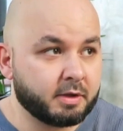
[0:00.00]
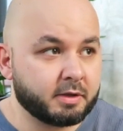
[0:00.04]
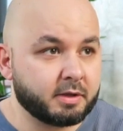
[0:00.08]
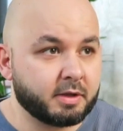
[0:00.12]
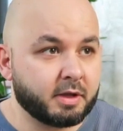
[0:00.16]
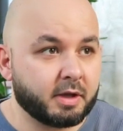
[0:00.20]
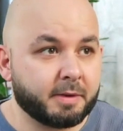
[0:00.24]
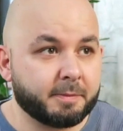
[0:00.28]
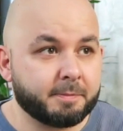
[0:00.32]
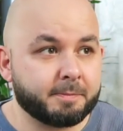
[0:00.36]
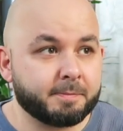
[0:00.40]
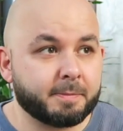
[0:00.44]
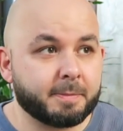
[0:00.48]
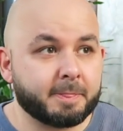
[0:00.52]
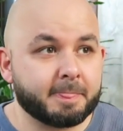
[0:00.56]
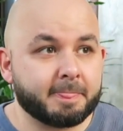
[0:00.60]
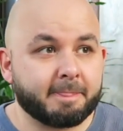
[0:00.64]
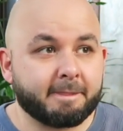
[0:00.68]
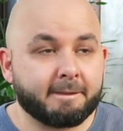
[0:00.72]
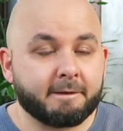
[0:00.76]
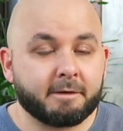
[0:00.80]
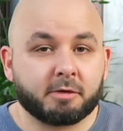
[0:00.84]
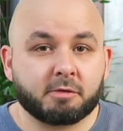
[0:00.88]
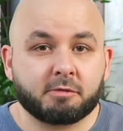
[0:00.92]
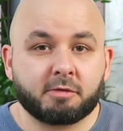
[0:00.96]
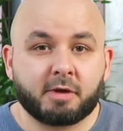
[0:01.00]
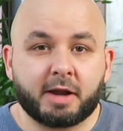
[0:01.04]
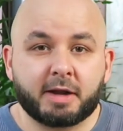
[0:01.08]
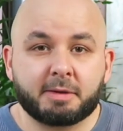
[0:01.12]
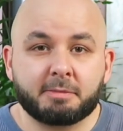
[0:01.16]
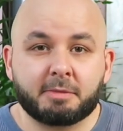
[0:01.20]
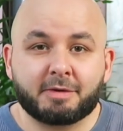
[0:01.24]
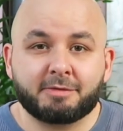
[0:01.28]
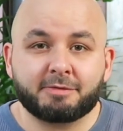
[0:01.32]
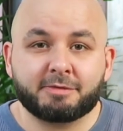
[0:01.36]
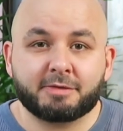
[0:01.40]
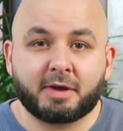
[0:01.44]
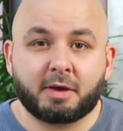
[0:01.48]
Yeah, $1,000 a
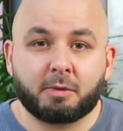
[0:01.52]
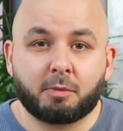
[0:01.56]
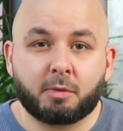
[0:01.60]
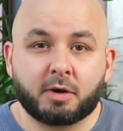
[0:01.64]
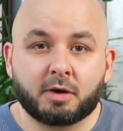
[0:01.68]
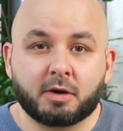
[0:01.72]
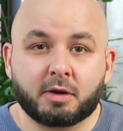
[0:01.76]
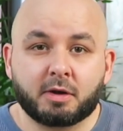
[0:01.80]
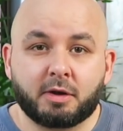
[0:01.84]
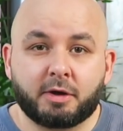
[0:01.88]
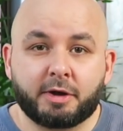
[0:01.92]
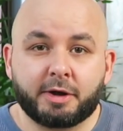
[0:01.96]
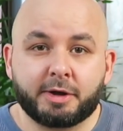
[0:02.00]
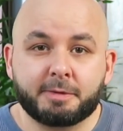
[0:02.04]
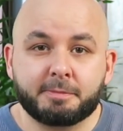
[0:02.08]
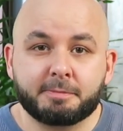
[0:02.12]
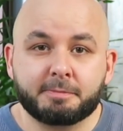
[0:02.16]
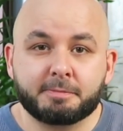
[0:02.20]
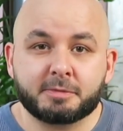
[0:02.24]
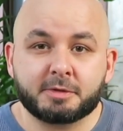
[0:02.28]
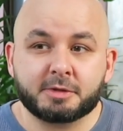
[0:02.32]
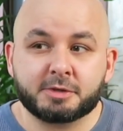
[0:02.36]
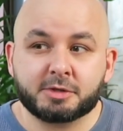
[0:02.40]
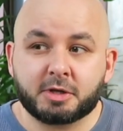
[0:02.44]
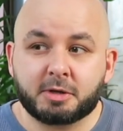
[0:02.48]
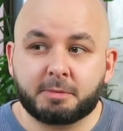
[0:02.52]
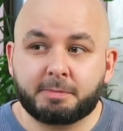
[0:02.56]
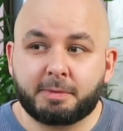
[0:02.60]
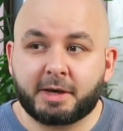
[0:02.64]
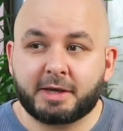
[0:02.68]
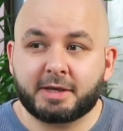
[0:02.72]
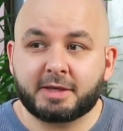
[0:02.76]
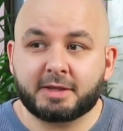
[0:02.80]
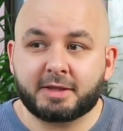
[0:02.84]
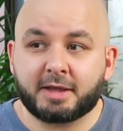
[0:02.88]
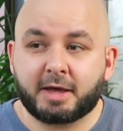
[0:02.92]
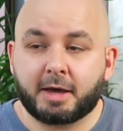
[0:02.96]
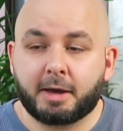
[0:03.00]
month, get one client, it's going to pay
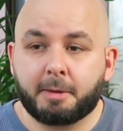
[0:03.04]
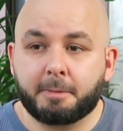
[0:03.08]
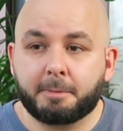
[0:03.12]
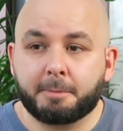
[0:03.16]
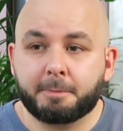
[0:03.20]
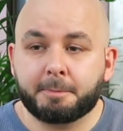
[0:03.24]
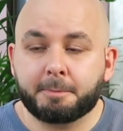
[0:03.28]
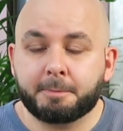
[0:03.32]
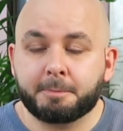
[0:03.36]
you that,